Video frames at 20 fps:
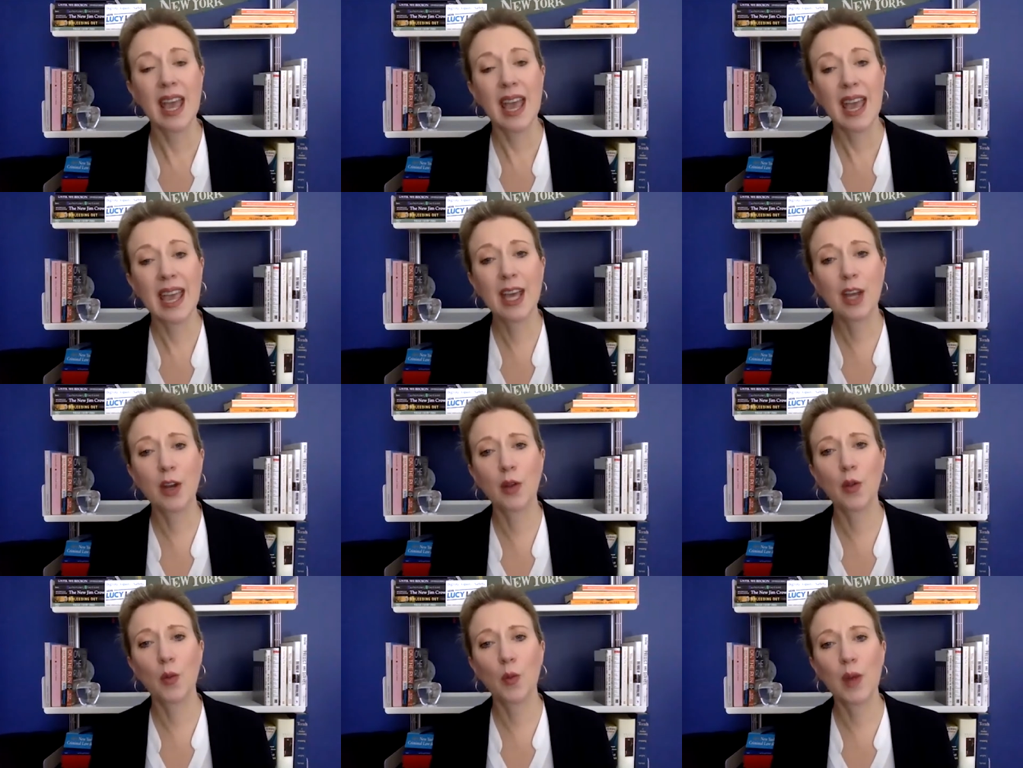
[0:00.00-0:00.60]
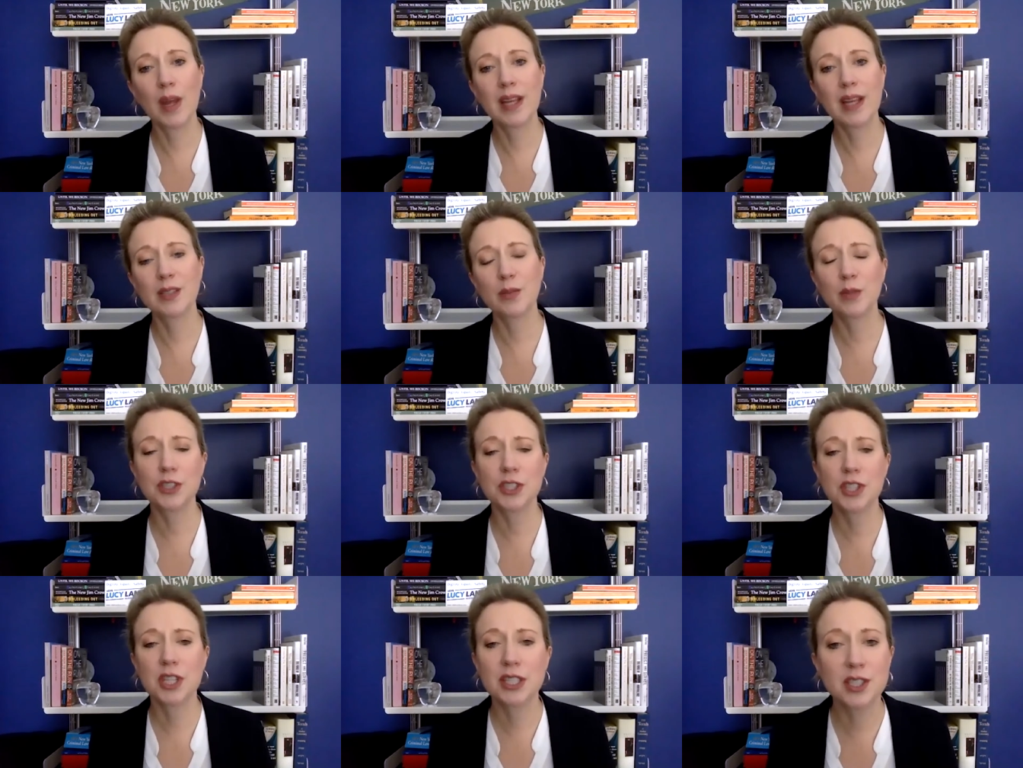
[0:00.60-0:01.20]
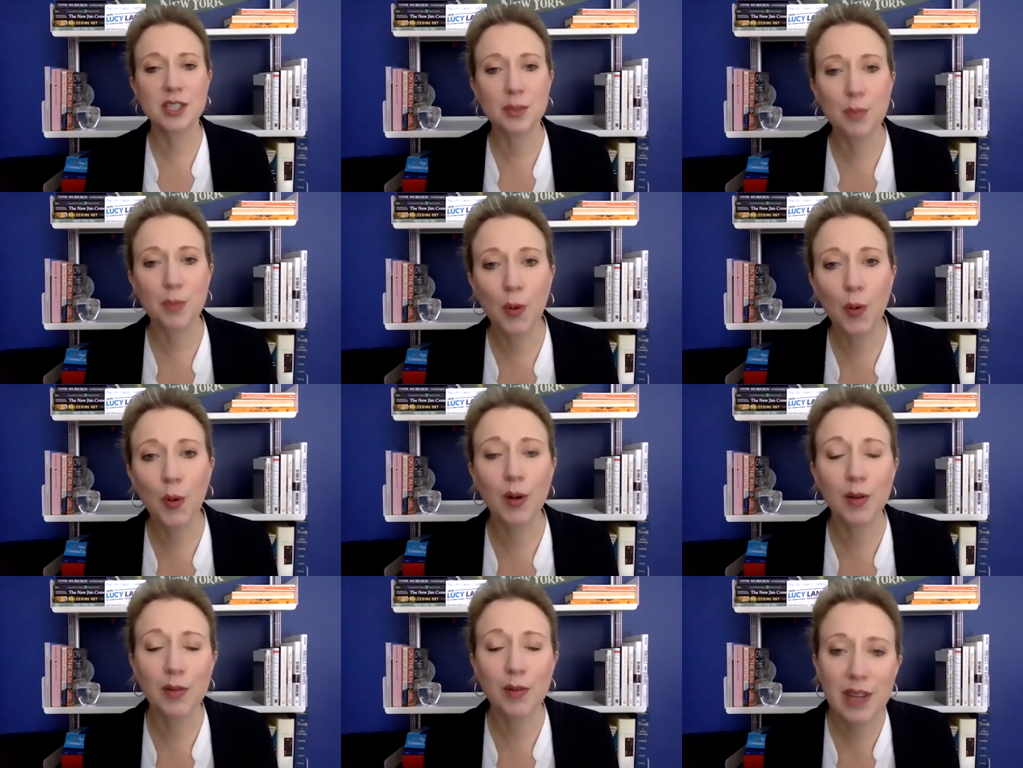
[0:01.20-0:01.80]
and on the ways in which they
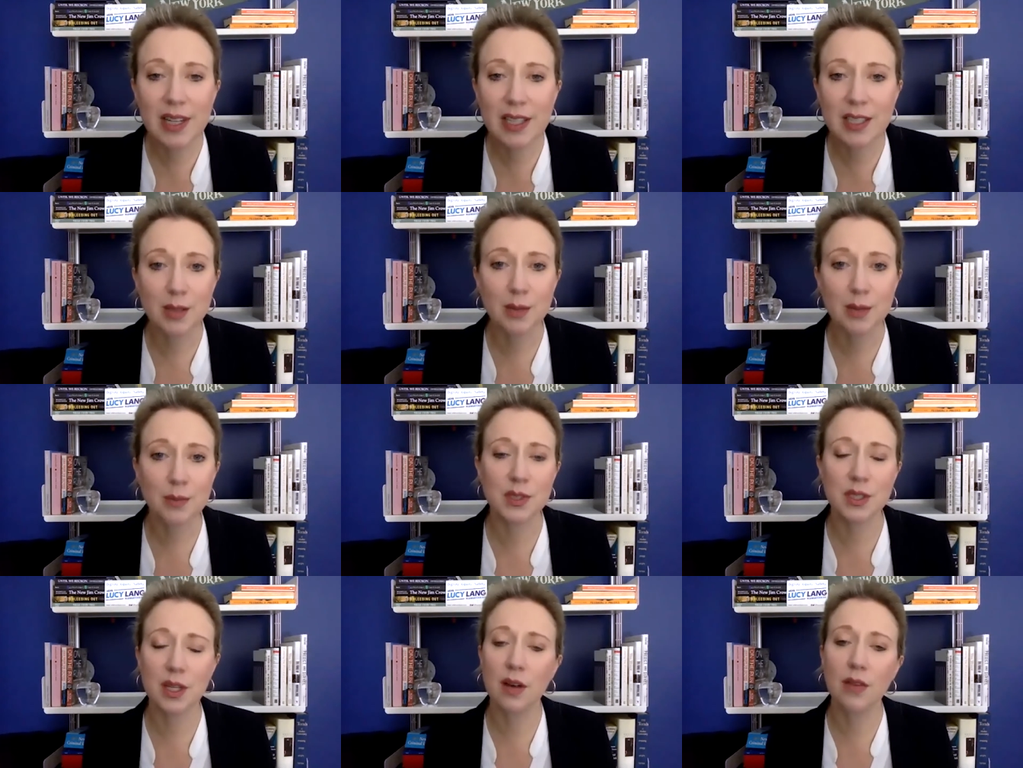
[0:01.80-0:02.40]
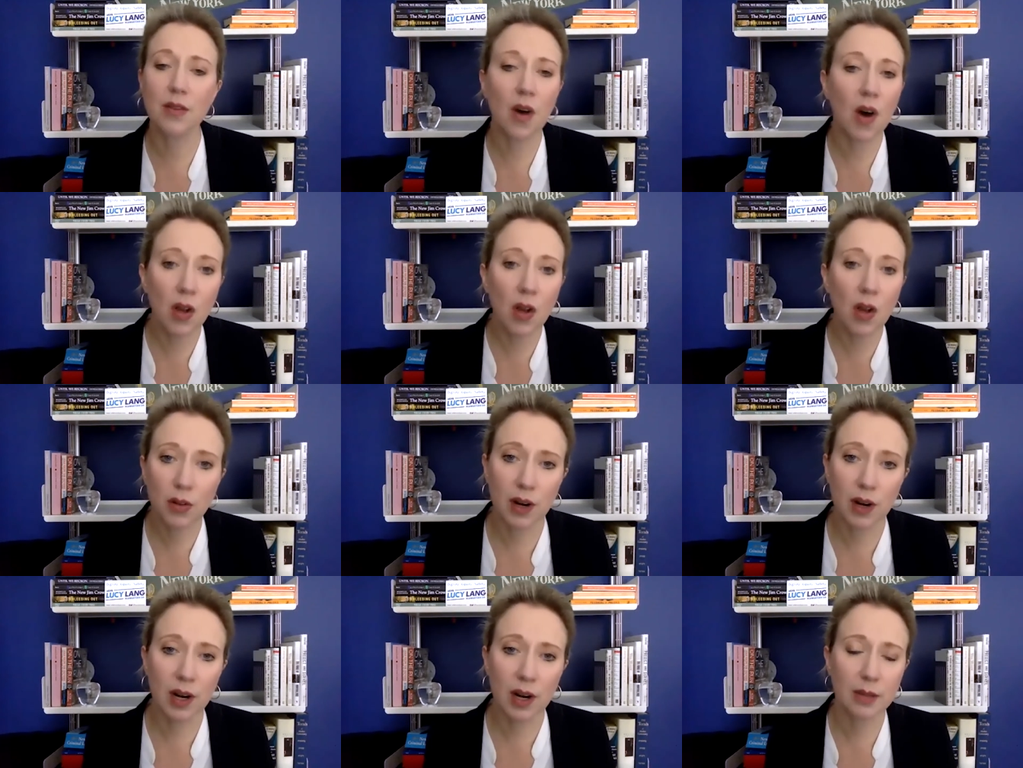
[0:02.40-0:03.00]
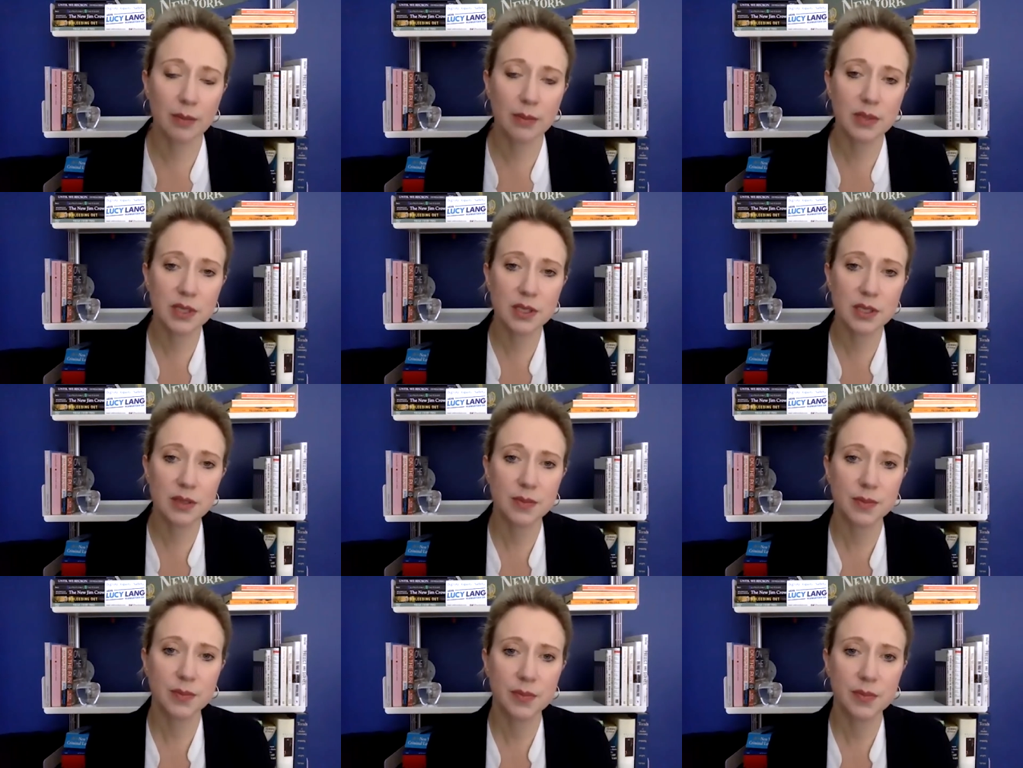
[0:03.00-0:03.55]
support victims of all crimes.